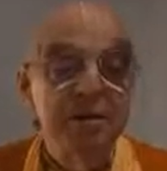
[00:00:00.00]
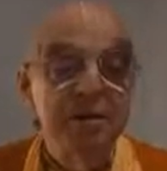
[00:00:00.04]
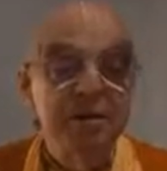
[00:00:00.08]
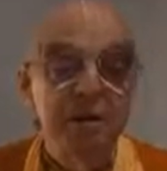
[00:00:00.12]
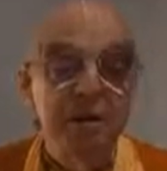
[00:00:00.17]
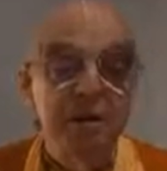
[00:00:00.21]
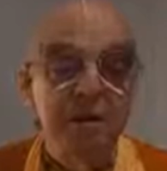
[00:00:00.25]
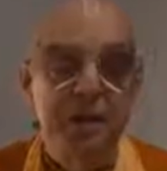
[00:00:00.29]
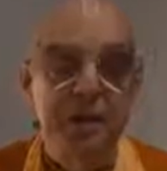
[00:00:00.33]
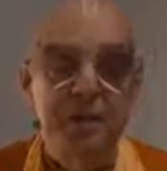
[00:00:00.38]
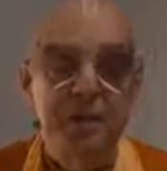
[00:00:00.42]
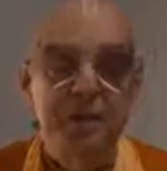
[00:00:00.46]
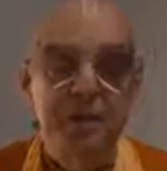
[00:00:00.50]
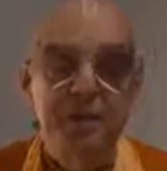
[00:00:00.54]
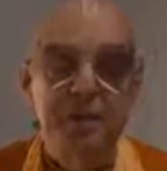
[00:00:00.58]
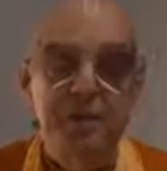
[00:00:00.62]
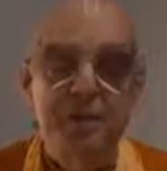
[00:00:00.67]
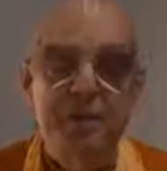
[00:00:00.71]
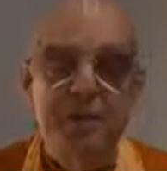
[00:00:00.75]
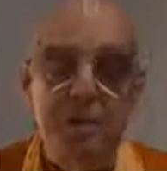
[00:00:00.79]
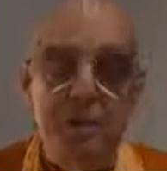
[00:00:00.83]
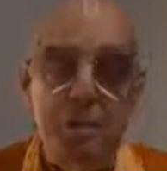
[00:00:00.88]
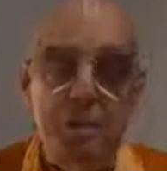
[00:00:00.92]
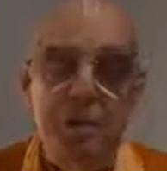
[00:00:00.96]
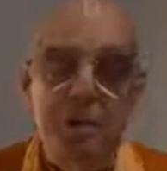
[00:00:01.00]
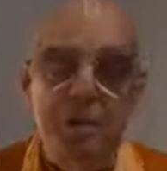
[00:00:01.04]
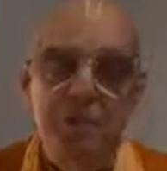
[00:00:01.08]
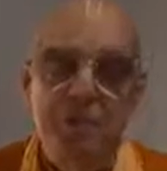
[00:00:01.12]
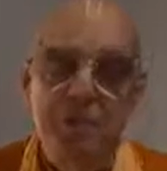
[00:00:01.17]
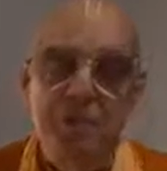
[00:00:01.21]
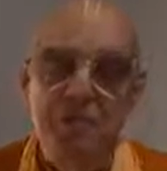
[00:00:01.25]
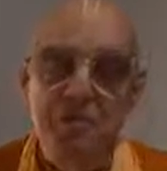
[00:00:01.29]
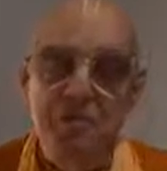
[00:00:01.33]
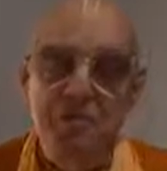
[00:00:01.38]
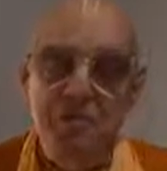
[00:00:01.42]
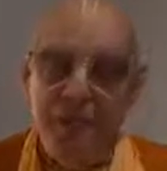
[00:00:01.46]
because of his
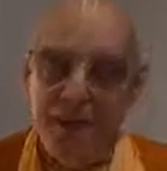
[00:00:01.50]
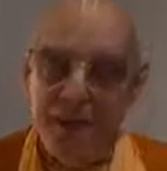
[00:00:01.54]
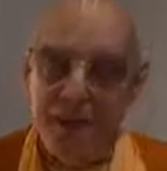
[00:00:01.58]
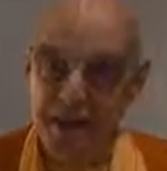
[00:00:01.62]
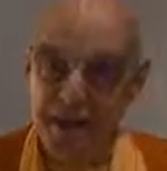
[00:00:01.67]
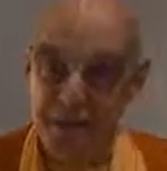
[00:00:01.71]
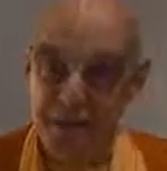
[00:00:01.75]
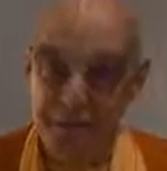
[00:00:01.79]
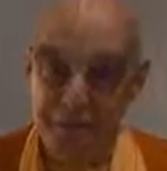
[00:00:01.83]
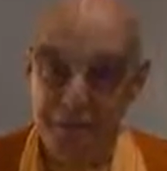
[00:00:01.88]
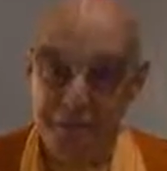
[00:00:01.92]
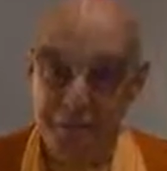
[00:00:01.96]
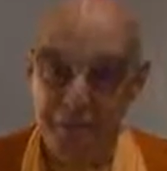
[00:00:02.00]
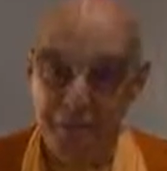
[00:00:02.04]
poison fangs.